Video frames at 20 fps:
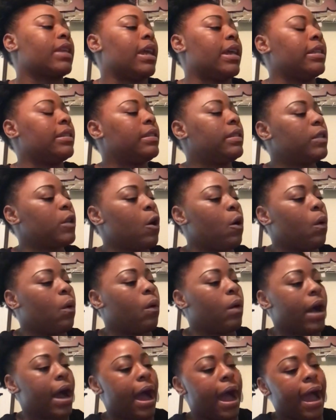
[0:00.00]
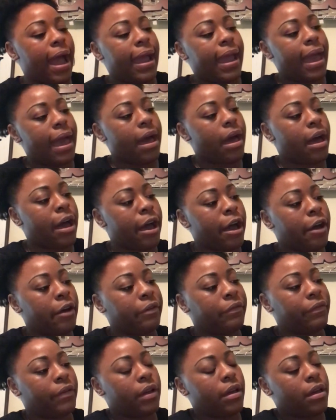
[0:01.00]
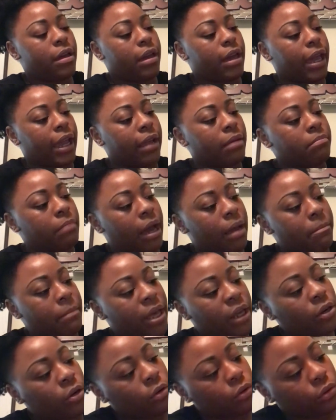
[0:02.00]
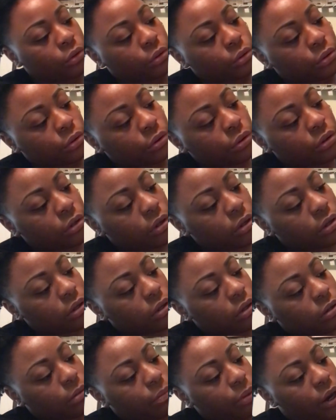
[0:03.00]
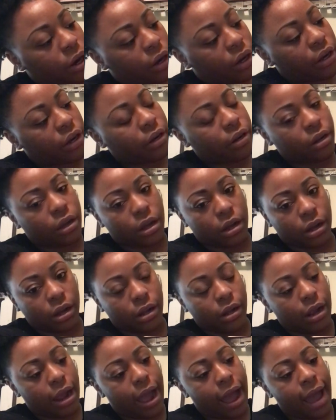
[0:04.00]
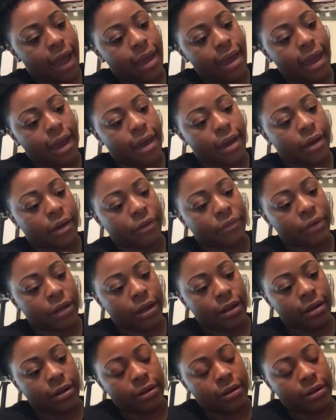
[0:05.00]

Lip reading: And so I have, in my medical part, I have